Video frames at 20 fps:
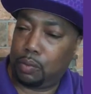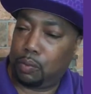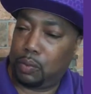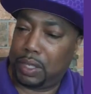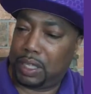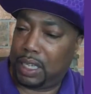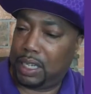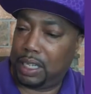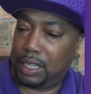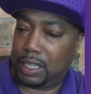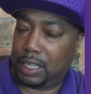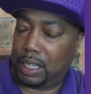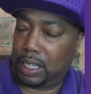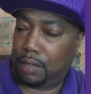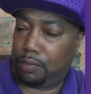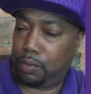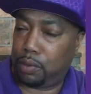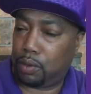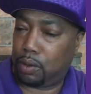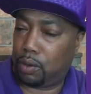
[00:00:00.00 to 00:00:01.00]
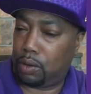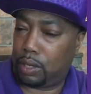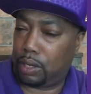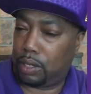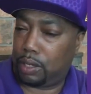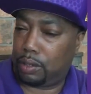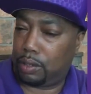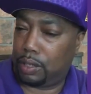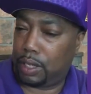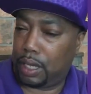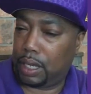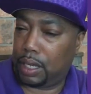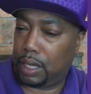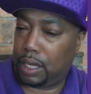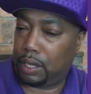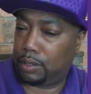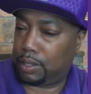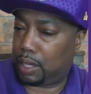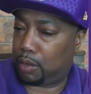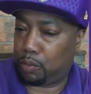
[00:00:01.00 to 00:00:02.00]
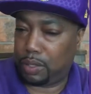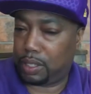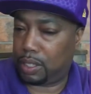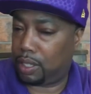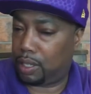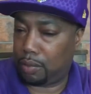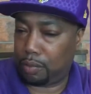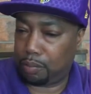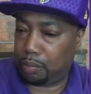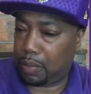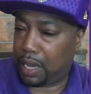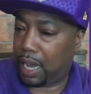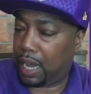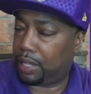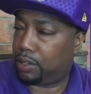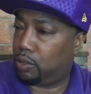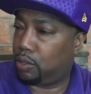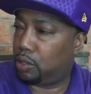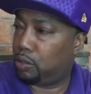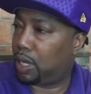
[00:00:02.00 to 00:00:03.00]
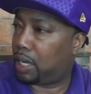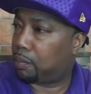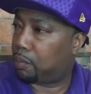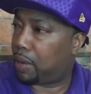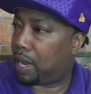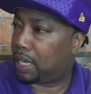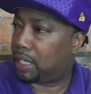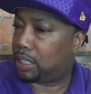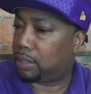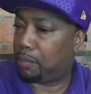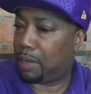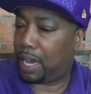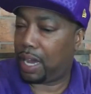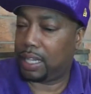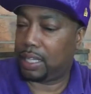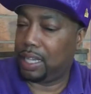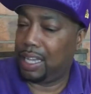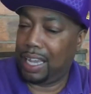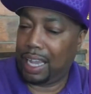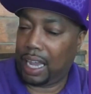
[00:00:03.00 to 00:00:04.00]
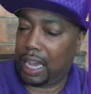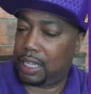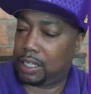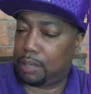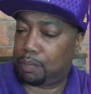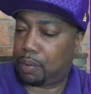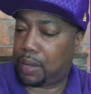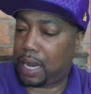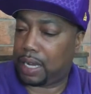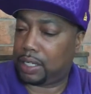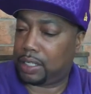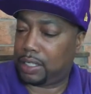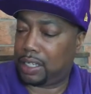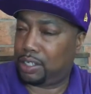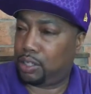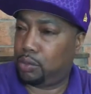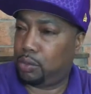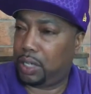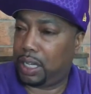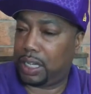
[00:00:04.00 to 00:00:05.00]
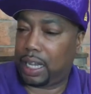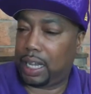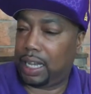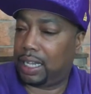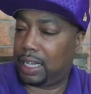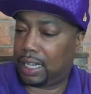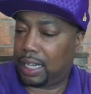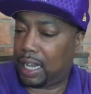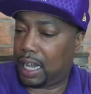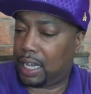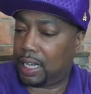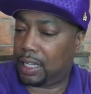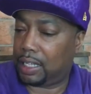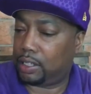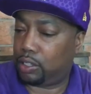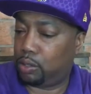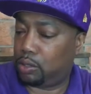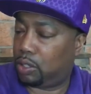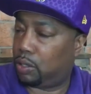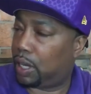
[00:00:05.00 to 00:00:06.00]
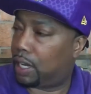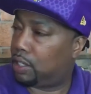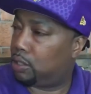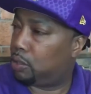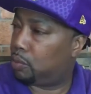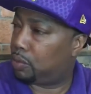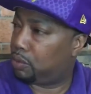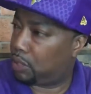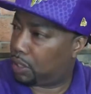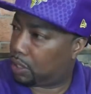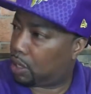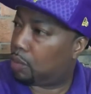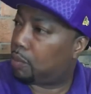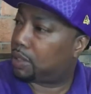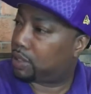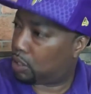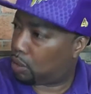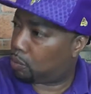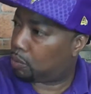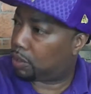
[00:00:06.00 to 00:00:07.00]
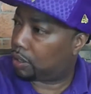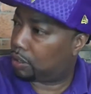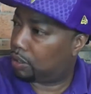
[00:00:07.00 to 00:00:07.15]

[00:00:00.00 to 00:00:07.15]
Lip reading: with anything, if you're going to, like with math, you got to practice math. And the practice that you get in class, you still got to do it when you get home as homework.